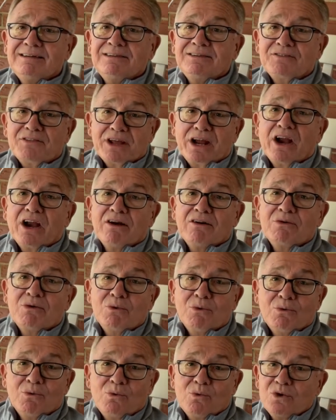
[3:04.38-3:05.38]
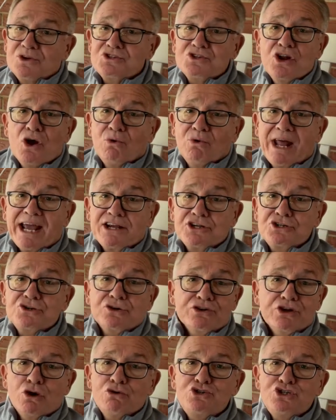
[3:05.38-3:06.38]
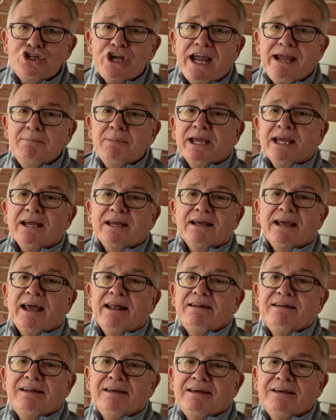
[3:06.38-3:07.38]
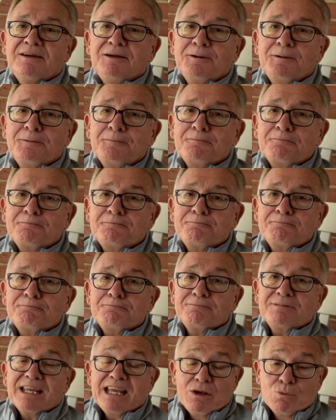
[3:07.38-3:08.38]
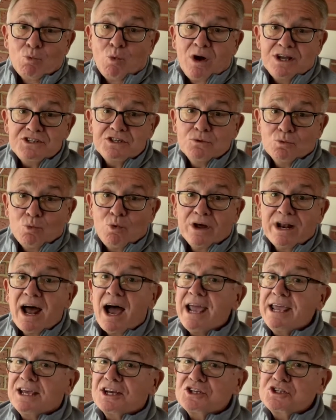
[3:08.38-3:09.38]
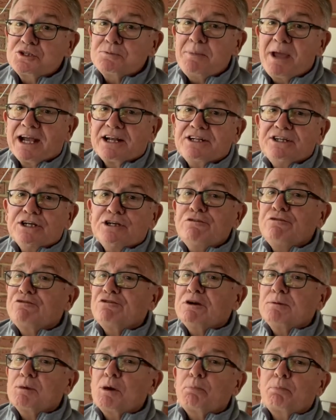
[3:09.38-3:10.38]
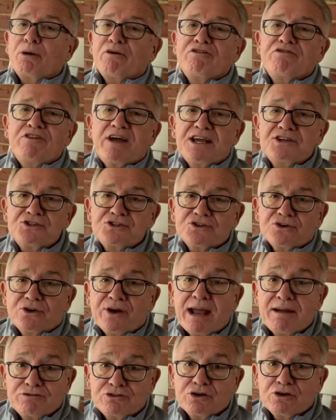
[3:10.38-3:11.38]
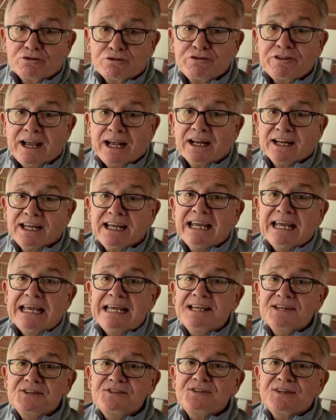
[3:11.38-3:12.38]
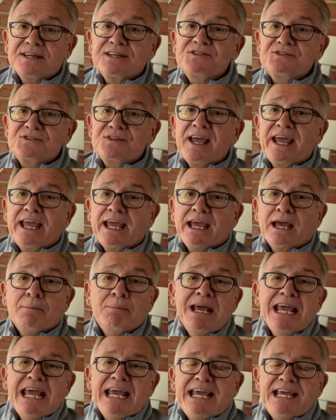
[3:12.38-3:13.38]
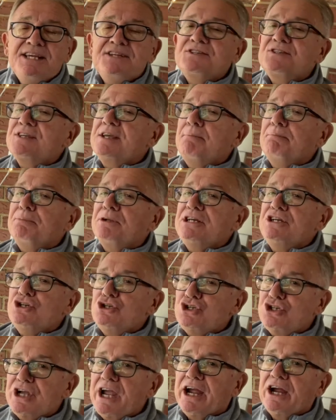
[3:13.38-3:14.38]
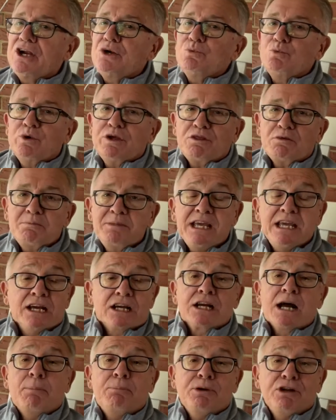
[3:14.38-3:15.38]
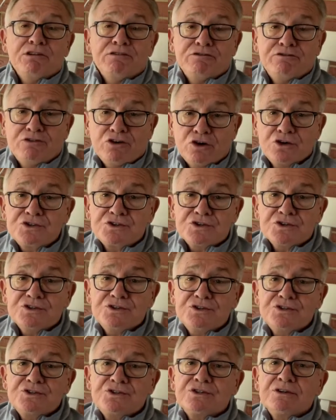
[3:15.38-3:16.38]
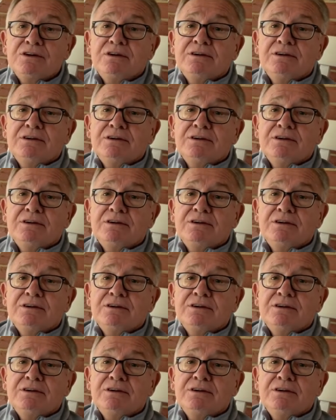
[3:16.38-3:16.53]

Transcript: There was no lecture, no shaming, and it wasn't what I expected from a professor after failing his exam. He simply shared with me a couple of verses